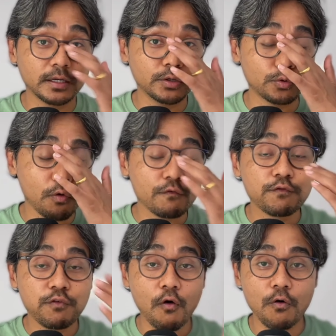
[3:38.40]

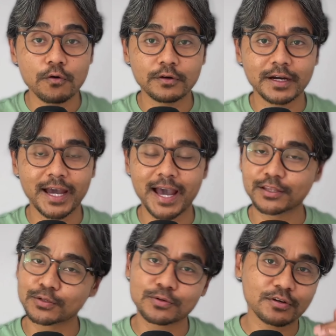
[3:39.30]
ROM4 and
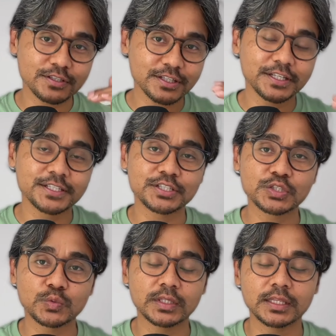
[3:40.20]
through consultations
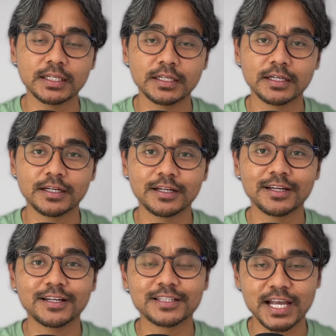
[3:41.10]
with the
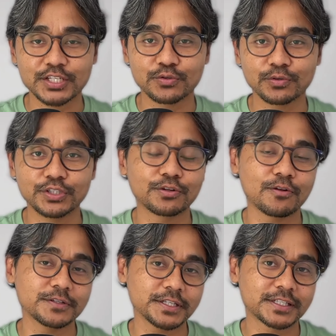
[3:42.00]

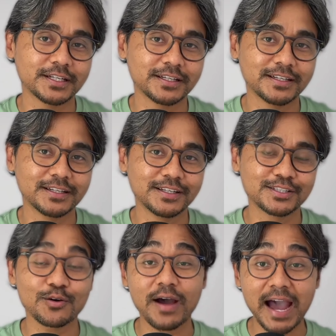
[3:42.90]
gastroenterologist.
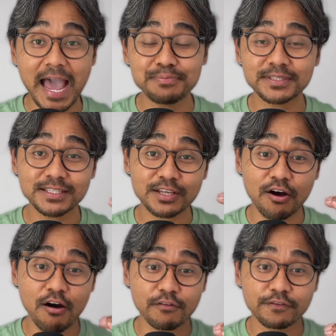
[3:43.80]
So, absence
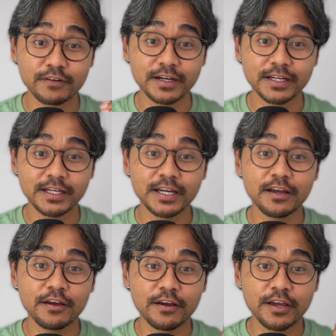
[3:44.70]
of
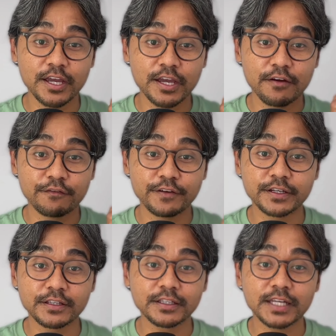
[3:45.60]

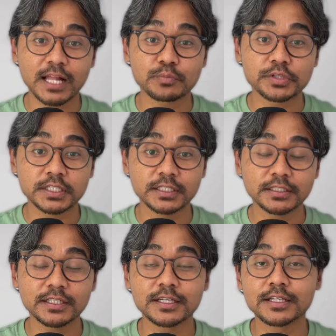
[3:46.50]
fecal calprotectin,
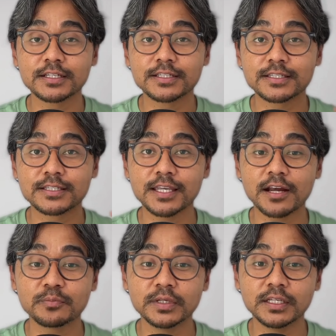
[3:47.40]

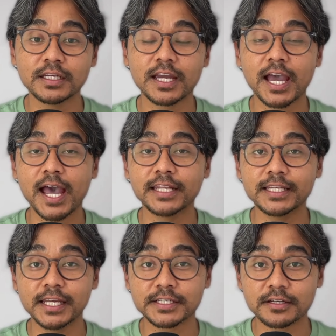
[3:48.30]
CRP, and
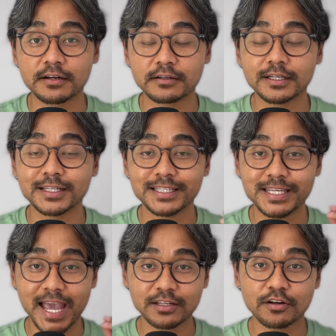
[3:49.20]
ESR
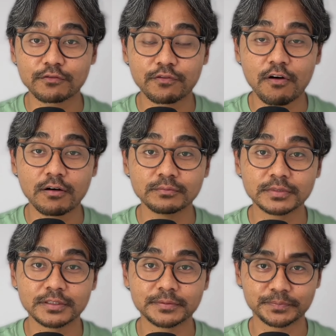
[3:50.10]
can confirm
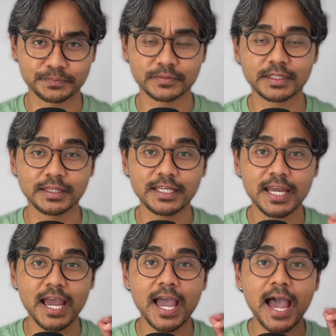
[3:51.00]
the
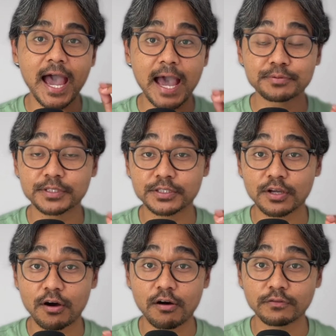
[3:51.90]
absence
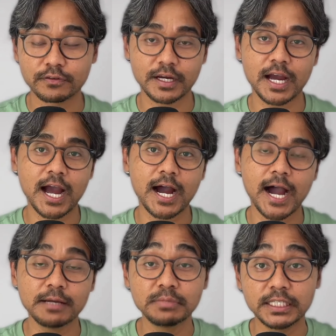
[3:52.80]
of
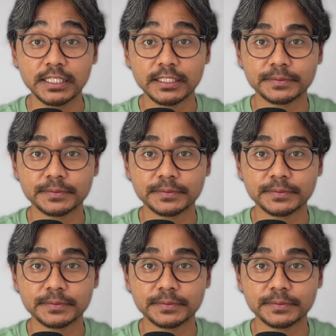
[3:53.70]
IBD.